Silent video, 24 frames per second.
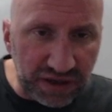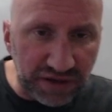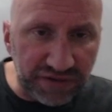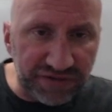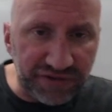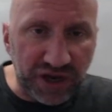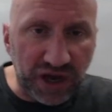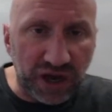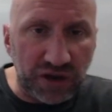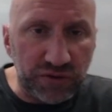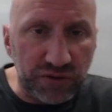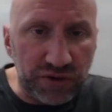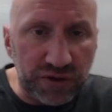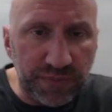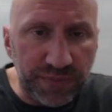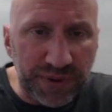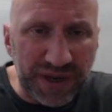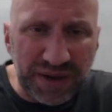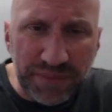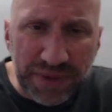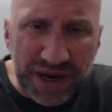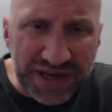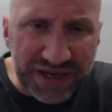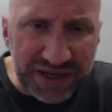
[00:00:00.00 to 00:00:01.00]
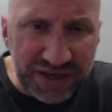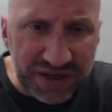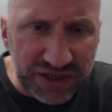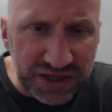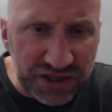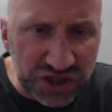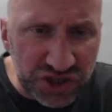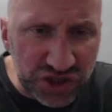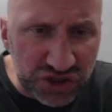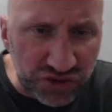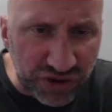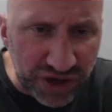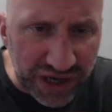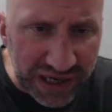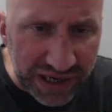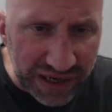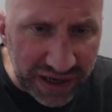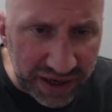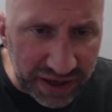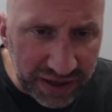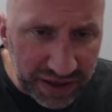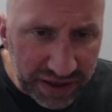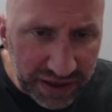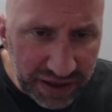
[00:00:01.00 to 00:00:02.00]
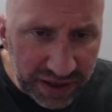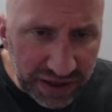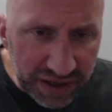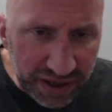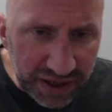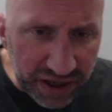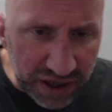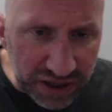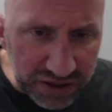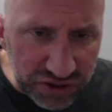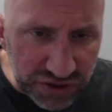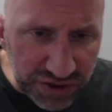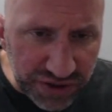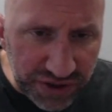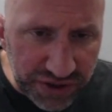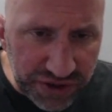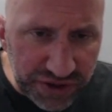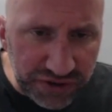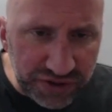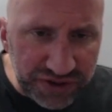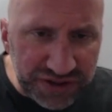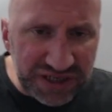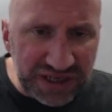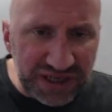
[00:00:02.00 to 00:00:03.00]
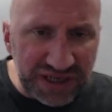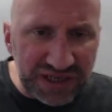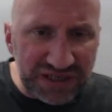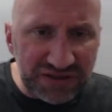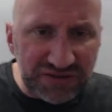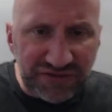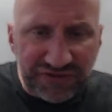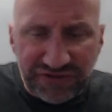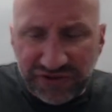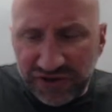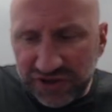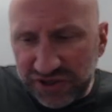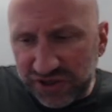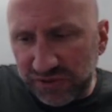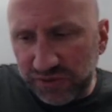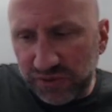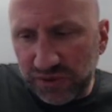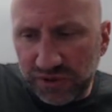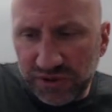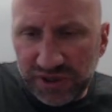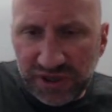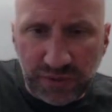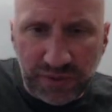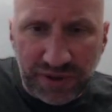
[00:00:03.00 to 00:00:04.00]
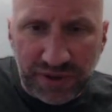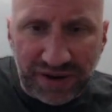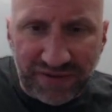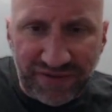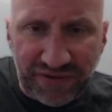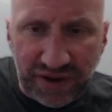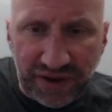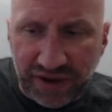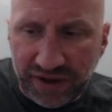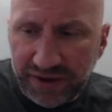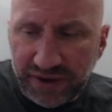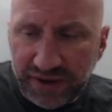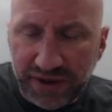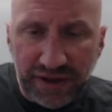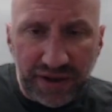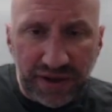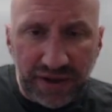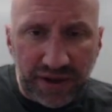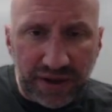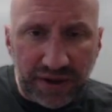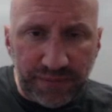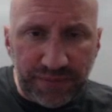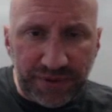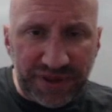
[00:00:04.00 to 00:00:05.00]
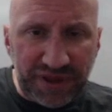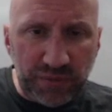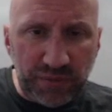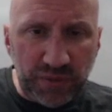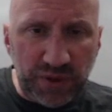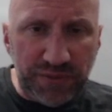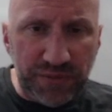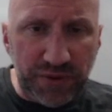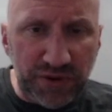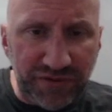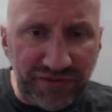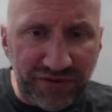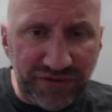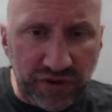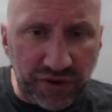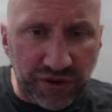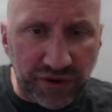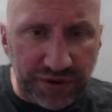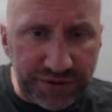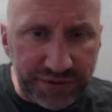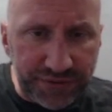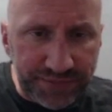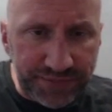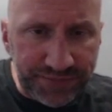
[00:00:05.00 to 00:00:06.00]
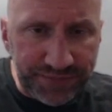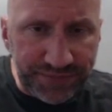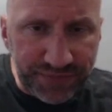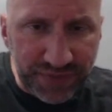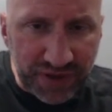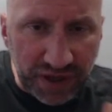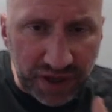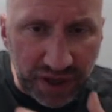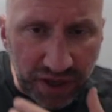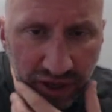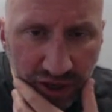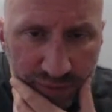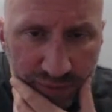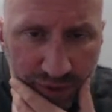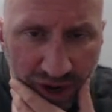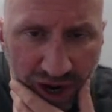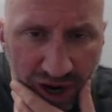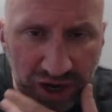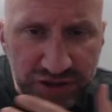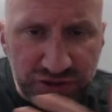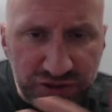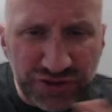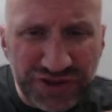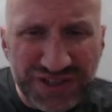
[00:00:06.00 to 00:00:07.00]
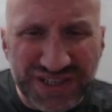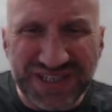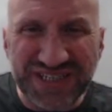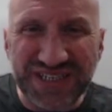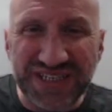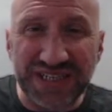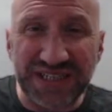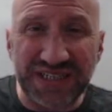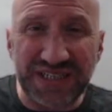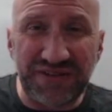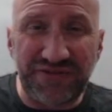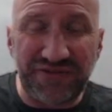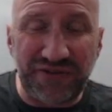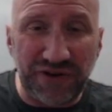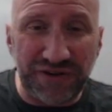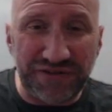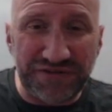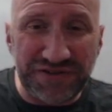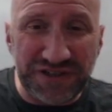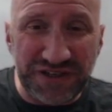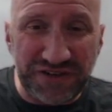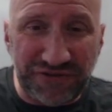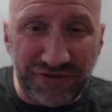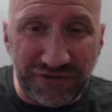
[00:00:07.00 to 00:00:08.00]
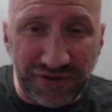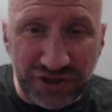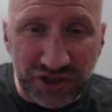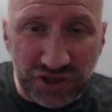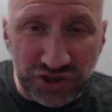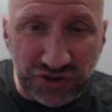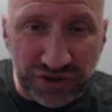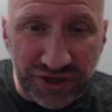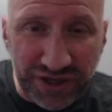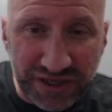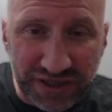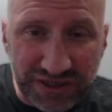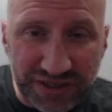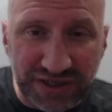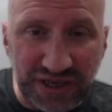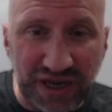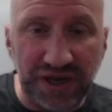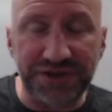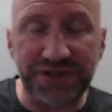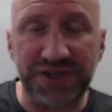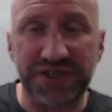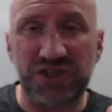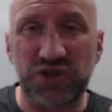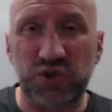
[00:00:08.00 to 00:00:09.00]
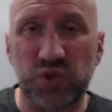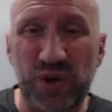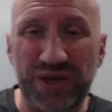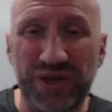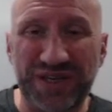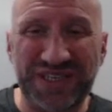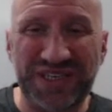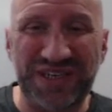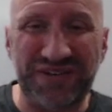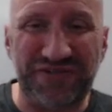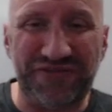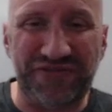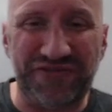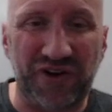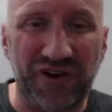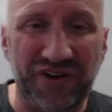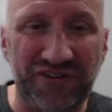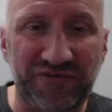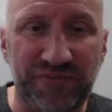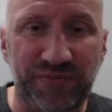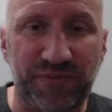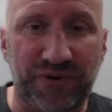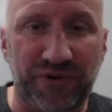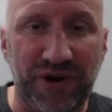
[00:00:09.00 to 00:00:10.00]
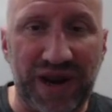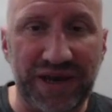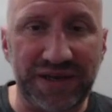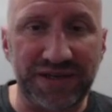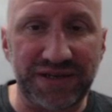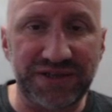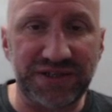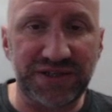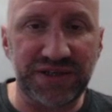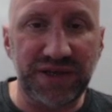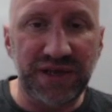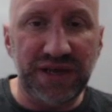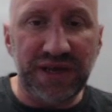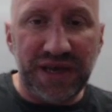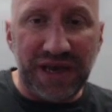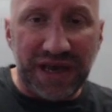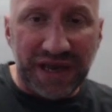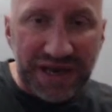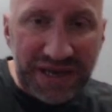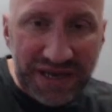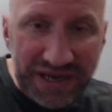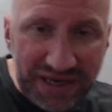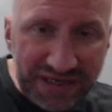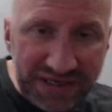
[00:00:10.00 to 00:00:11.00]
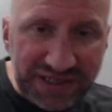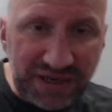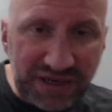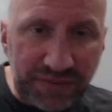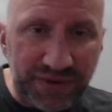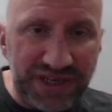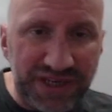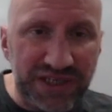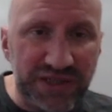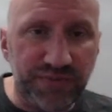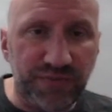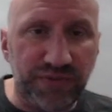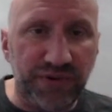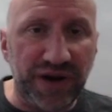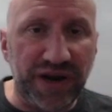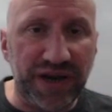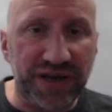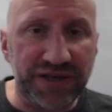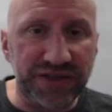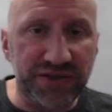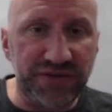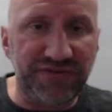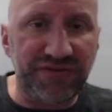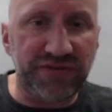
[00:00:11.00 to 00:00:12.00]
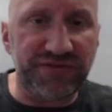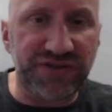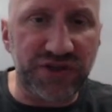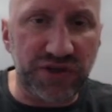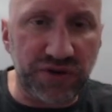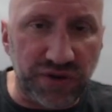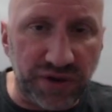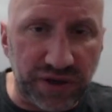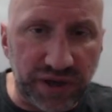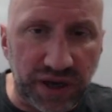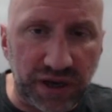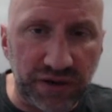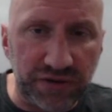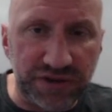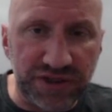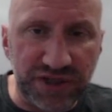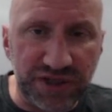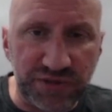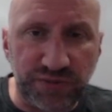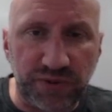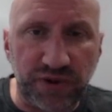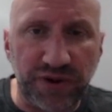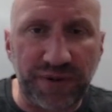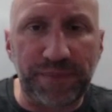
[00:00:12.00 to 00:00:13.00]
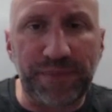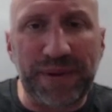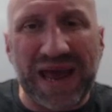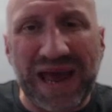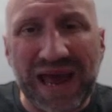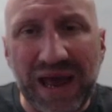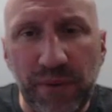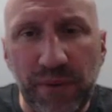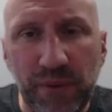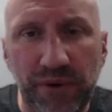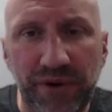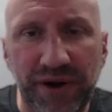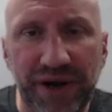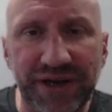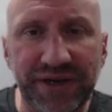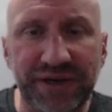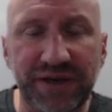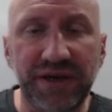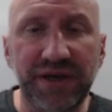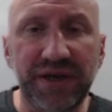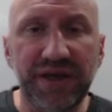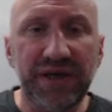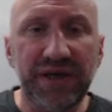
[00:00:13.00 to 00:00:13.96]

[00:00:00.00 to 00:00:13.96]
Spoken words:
of Coke being made in Australia, 130 years refreshing world, yeah, whatever. But then we move on. 165 different drinks under 25 brands. And here's some of these brands. We've obviously got Coke, Sprite, Powerade,